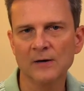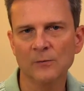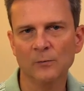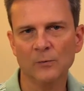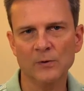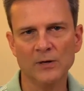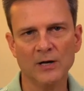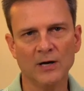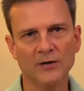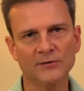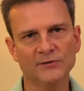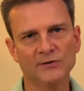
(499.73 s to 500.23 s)

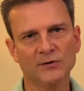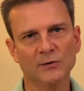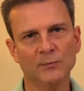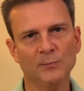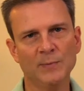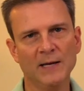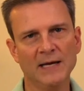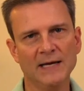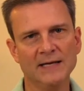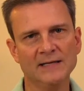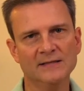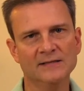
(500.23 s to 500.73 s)
We also
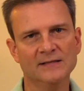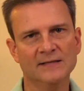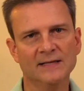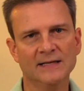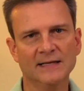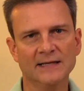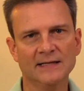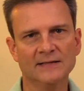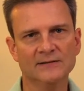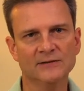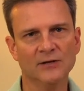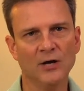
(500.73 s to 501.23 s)
paste
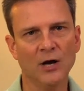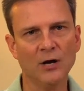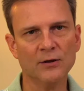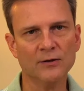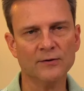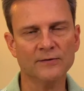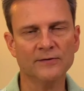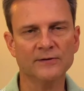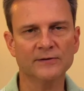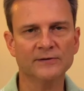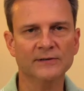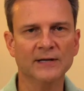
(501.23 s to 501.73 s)
things
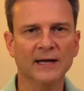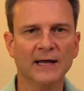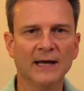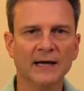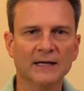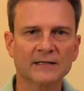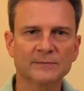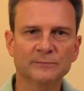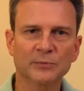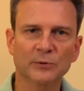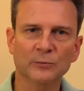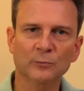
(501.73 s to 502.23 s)
other than
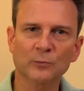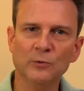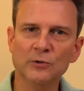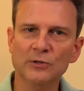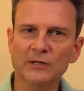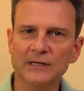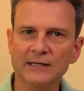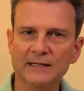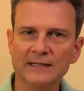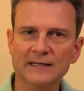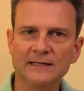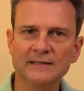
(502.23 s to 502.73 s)
text, but we'll
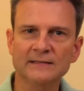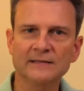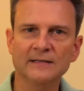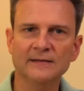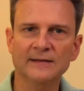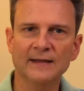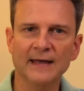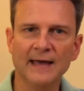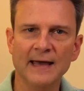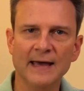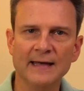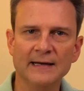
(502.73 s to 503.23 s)
get into
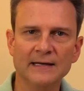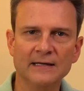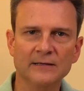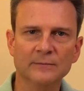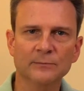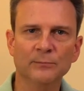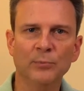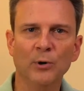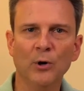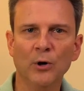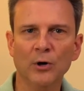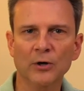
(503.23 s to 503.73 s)
that in
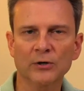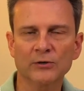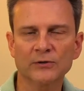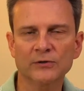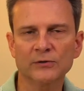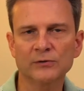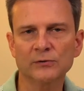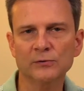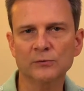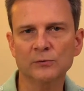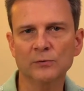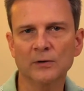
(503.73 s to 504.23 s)
part
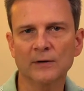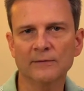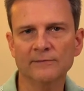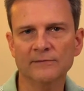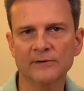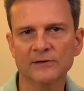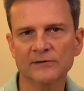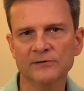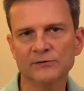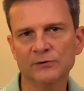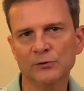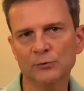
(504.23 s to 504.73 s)
two of
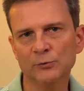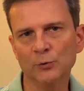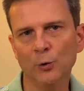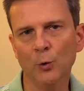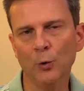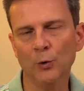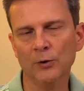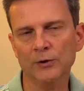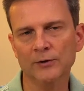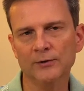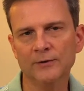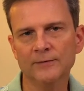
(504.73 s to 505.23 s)
this
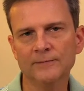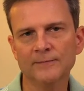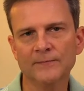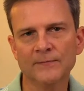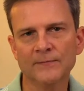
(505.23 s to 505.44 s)
tutorial.